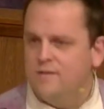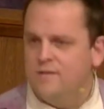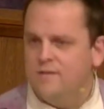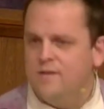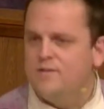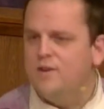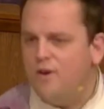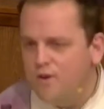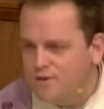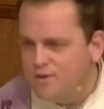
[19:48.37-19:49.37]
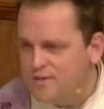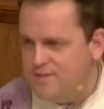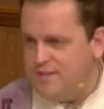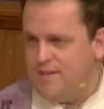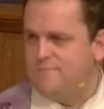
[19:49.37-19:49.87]
There's an
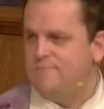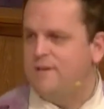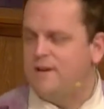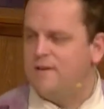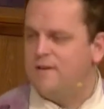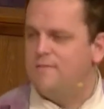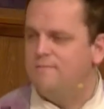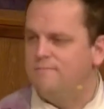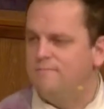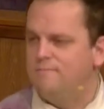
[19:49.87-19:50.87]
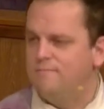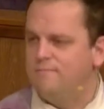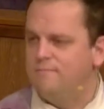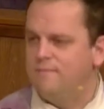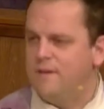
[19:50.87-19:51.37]
urgency here
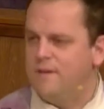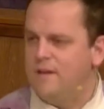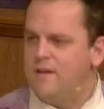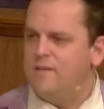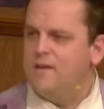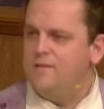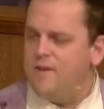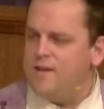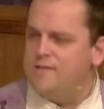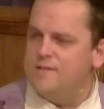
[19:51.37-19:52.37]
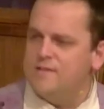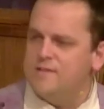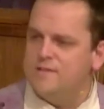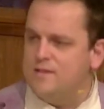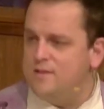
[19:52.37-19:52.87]
that invites us to
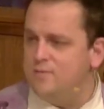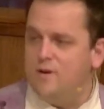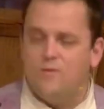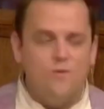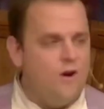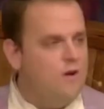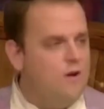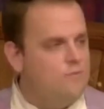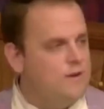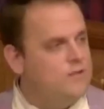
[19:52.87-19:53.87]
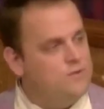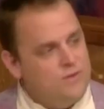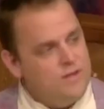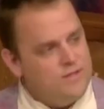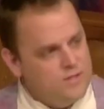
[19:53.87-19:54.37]
see the work we're already
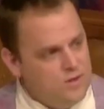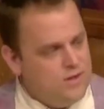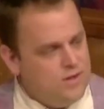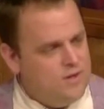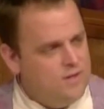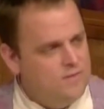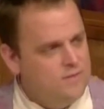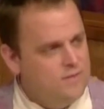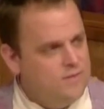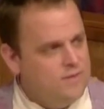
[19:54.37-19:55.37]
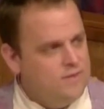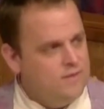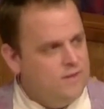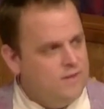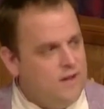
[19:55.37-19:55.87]
doing as good
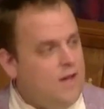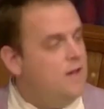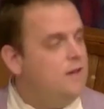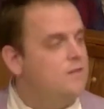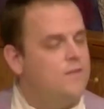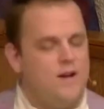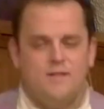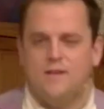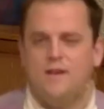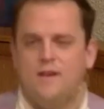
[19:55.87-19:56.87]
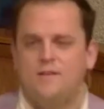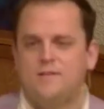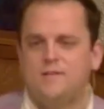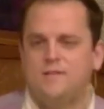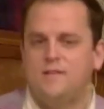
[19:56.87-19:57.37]
and invites
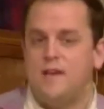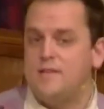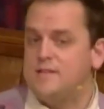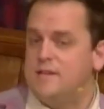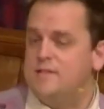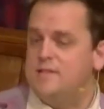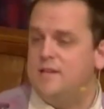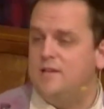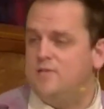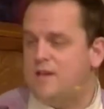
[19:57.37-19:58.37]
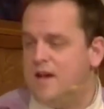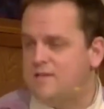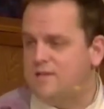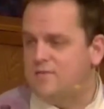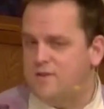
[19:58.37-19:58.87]
us to continue to
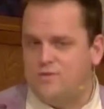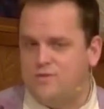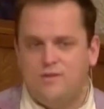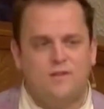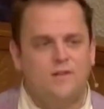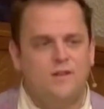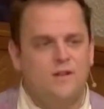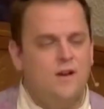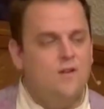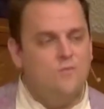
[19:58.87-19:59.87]
ask the question of